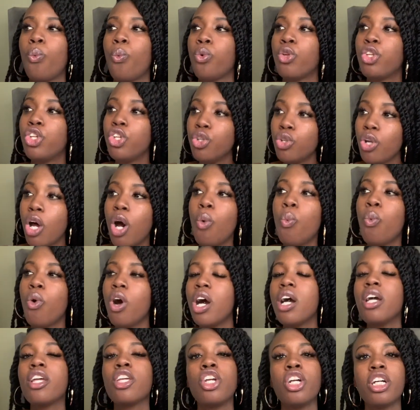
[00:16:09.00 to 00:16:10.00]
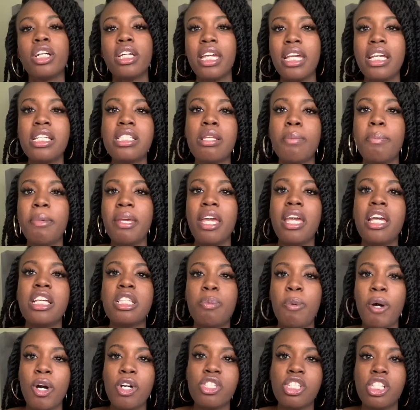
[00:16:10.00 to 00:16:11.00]
you don't want your kids to be
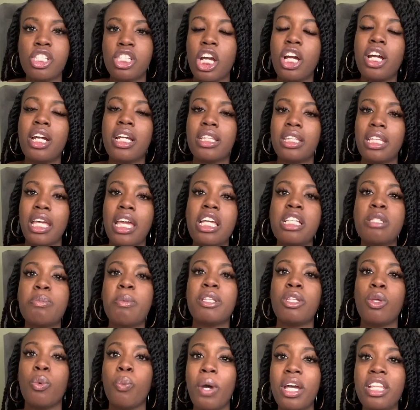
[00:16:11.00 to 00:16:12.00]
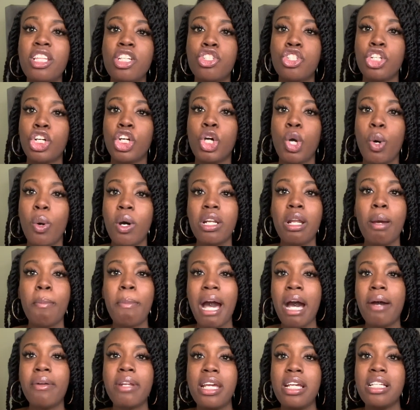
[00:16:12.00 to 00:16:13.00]
exposed to certain things, but the way that you're going
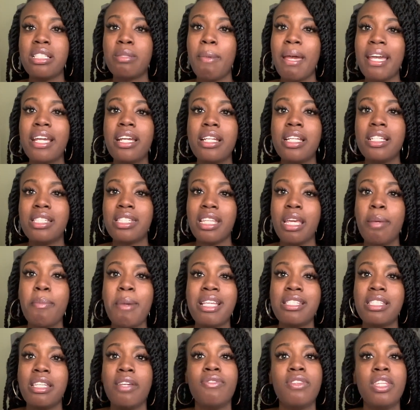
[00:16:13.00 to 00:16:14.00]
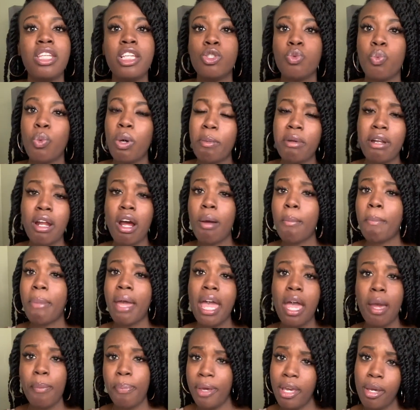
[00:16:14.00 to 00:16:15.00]
about it is making it seem as if these women are
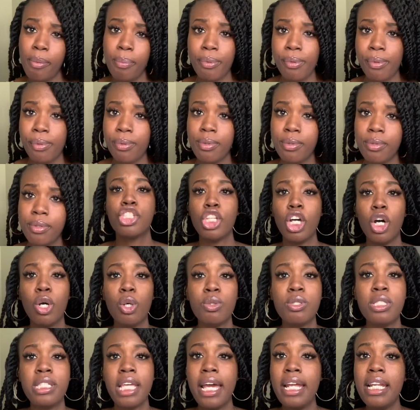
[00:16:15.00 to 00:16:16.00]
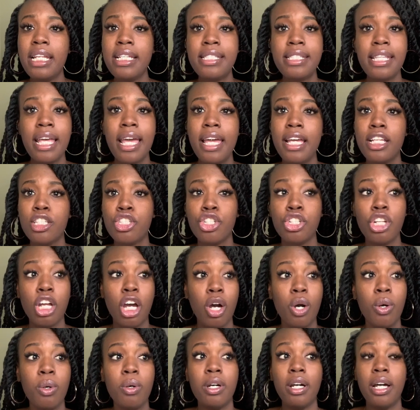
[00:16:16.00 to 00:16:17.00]
bad people. So Teddi says, you
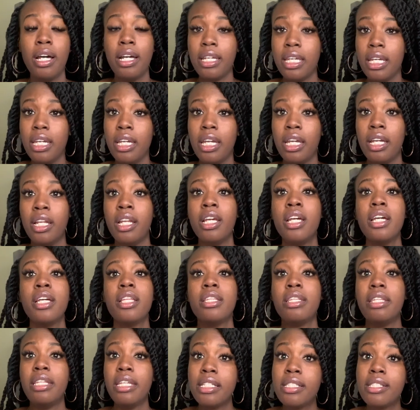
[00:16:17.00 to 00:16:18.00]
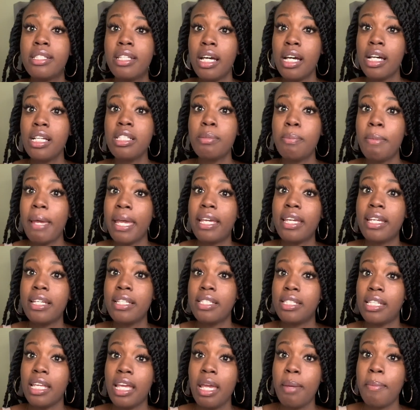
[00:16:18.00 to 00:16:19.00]
know, again, this does make
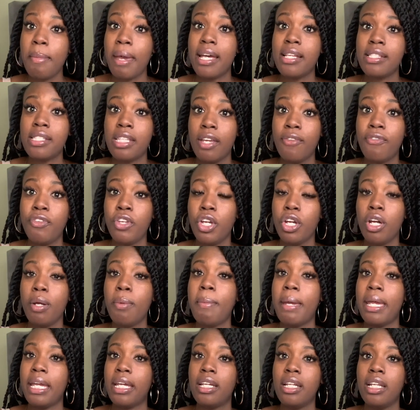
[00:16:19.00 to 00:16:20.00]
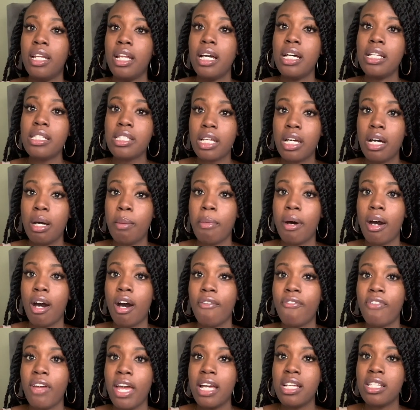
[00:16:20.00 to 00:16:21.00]
it seem as if you're making us come
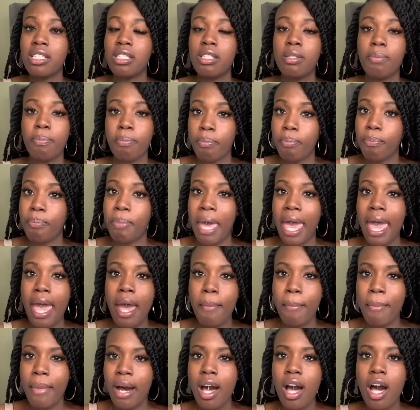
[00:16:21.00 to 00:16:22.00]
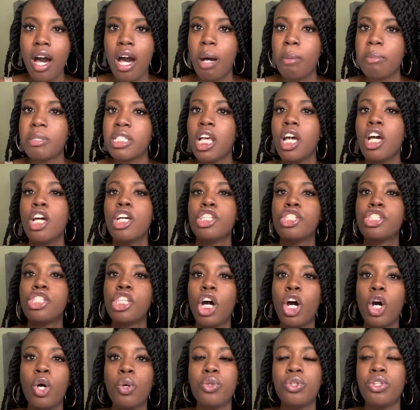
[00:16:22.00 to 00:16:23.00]
off as bad moms.
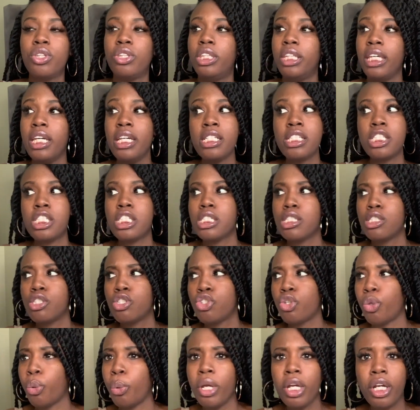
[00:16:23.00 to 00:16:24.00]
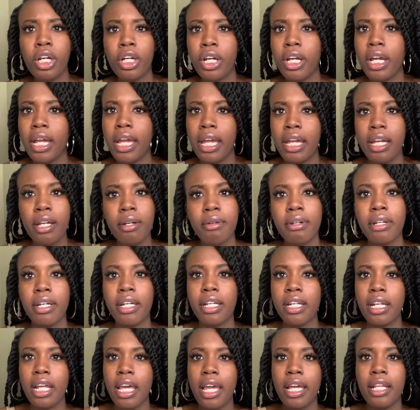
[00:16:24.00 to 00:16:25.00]
So this trigger
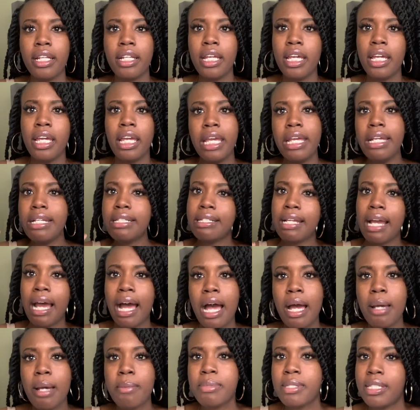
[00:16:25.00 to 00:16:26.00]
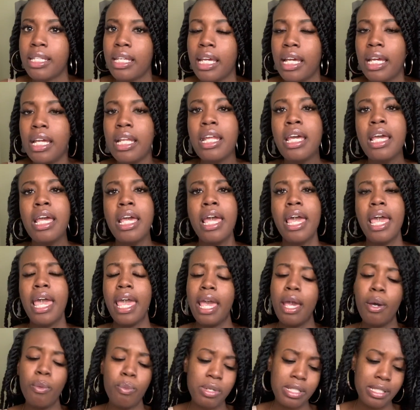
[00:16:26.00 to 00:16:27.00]
Aaron and then he chimes in
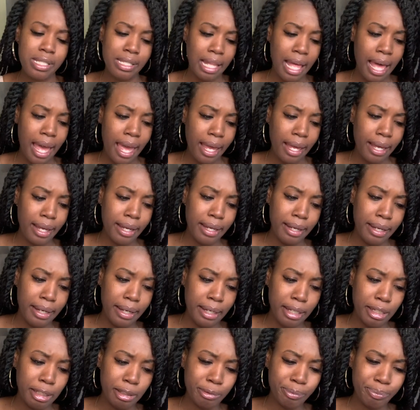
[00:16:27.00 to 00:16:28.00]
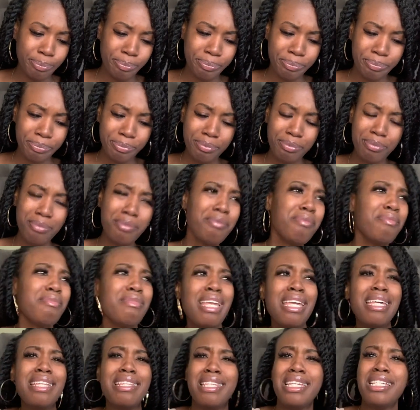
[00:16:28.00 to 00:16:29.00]
and was like, um,
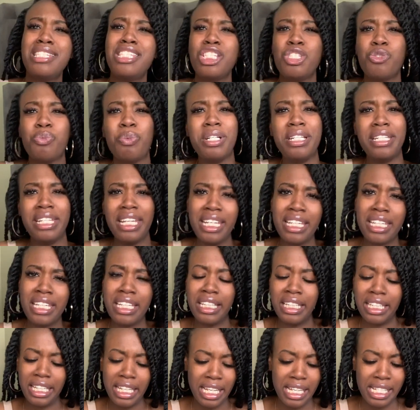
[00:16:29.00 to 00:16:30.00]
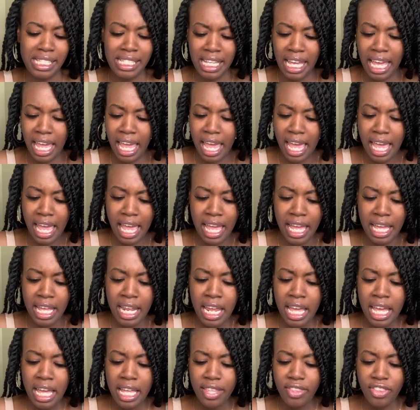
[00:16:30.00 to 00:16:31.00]
this is ridiculous. And
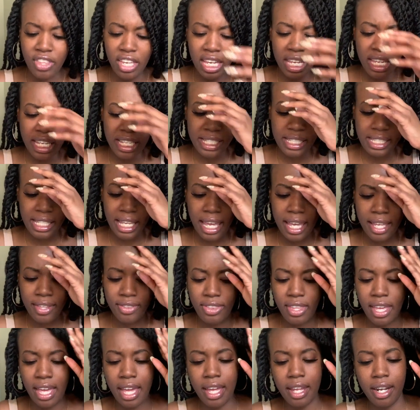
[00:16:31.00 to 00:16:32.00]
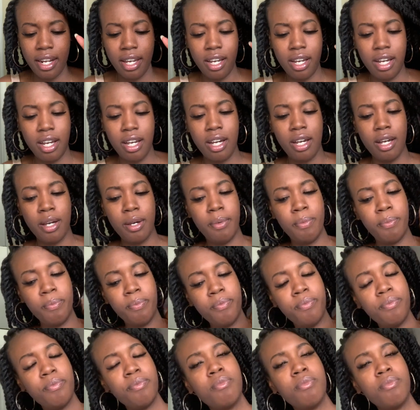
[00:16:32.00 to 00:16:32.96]
then he said that, um,